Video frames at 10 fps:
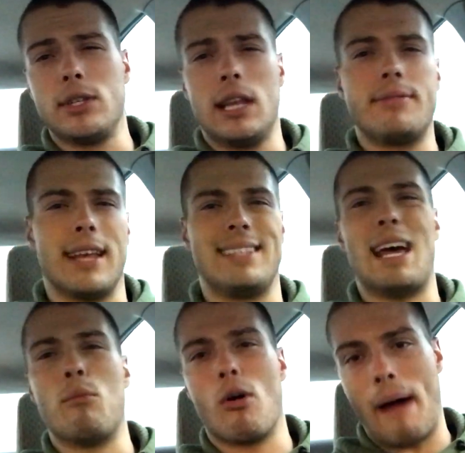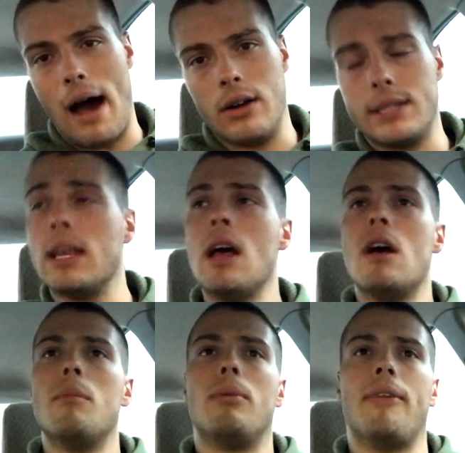you lift like 10 more pounds,
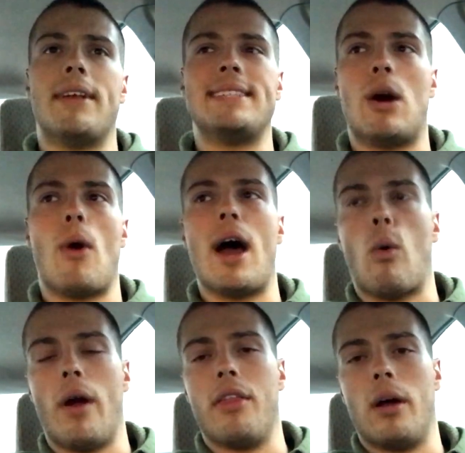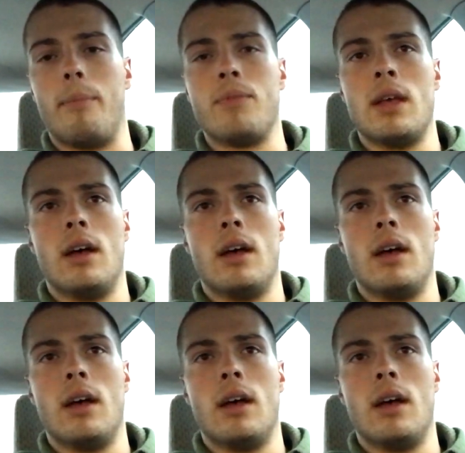but that's not why I wear them.